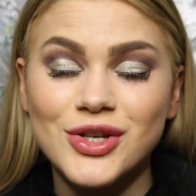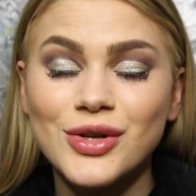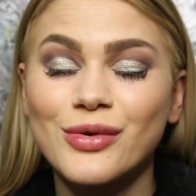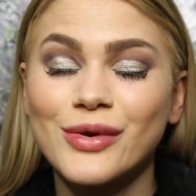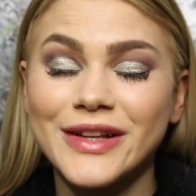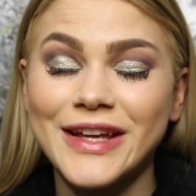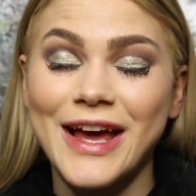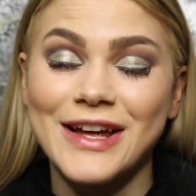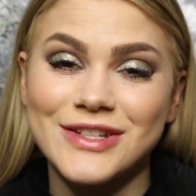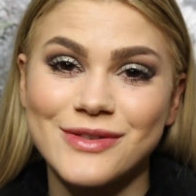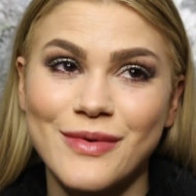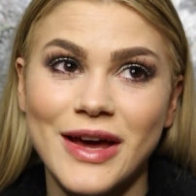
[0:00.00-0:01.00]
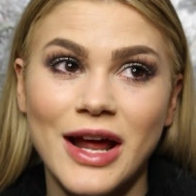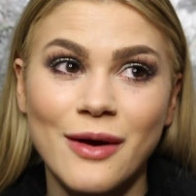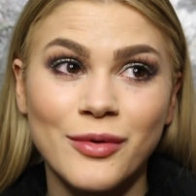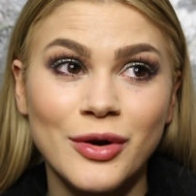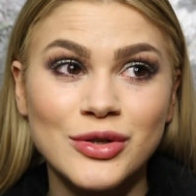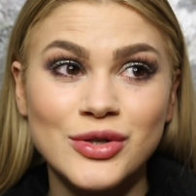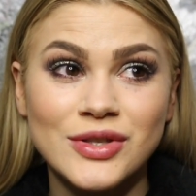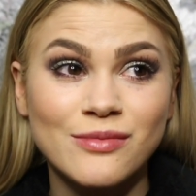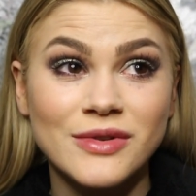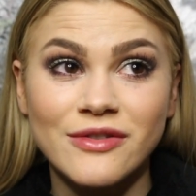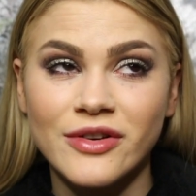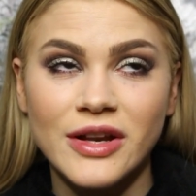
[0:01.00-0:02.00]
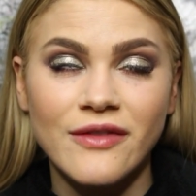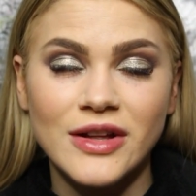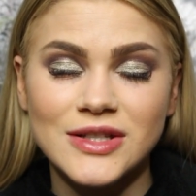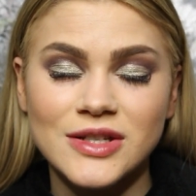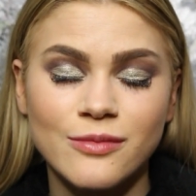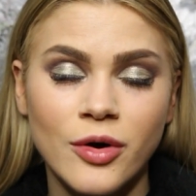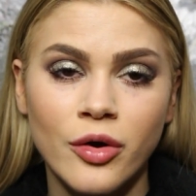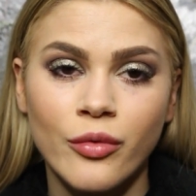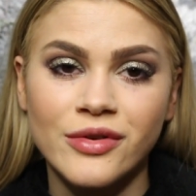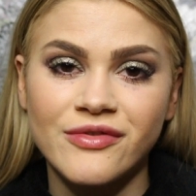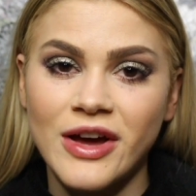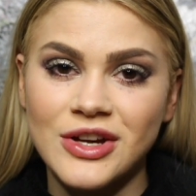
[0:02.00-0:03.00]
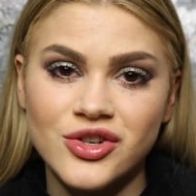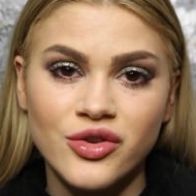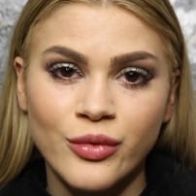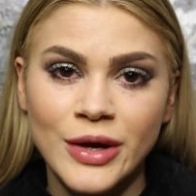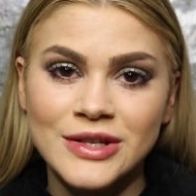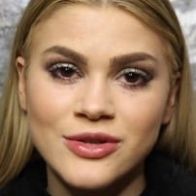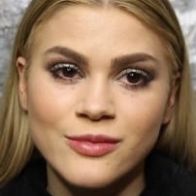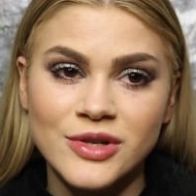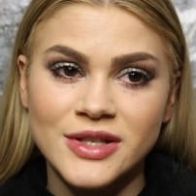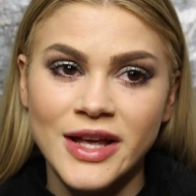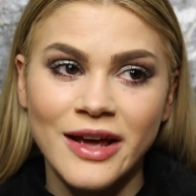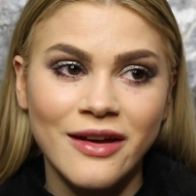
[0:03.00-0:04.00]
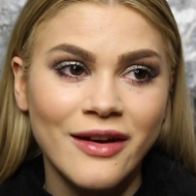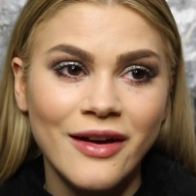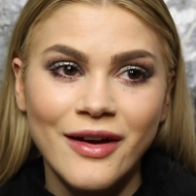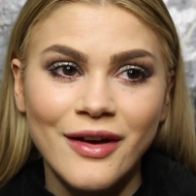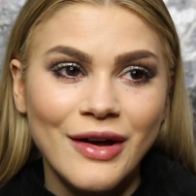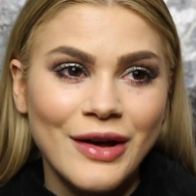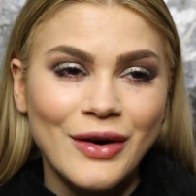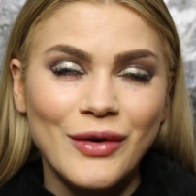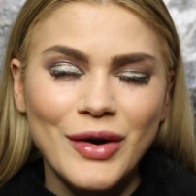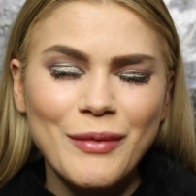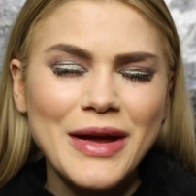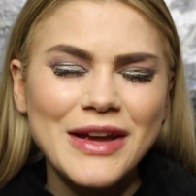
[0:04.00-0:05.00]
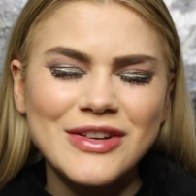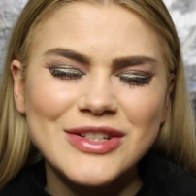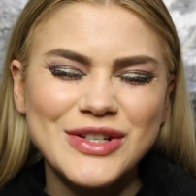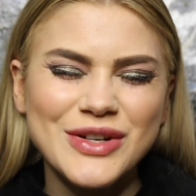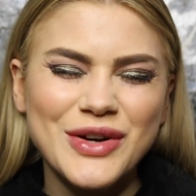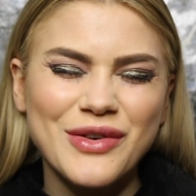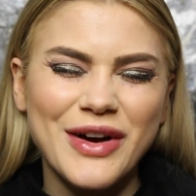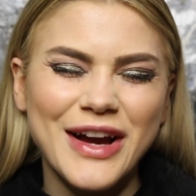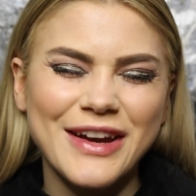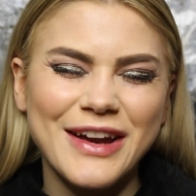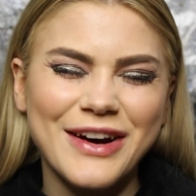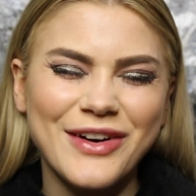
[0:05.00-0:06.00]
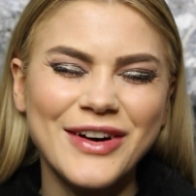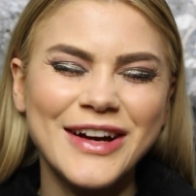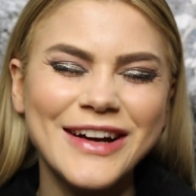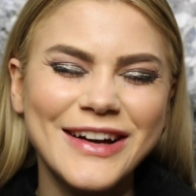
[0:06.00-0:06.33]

should really head to bed. I'm going to some different events tomorrow with Fashion Week, so I'm just like, what are you doing right now?